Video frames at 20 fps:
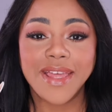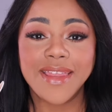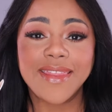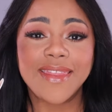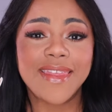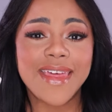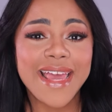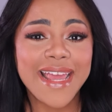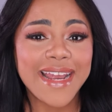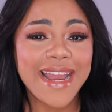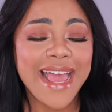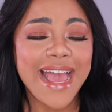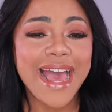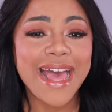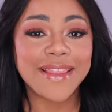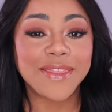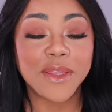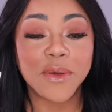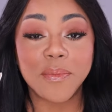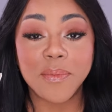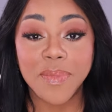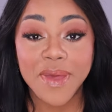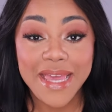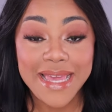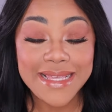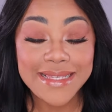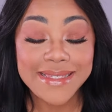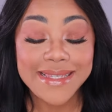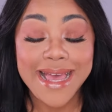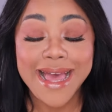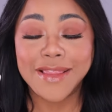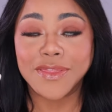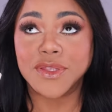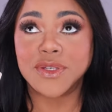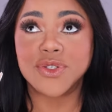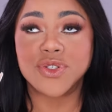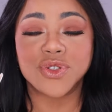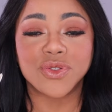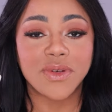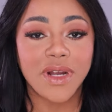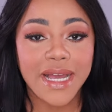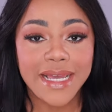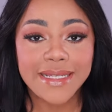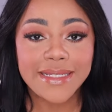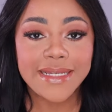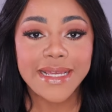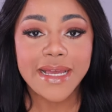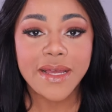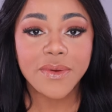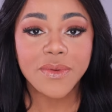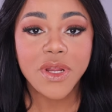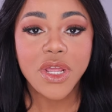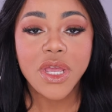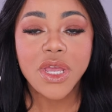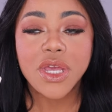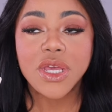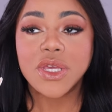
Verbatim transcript: Then at the base, at the dry down,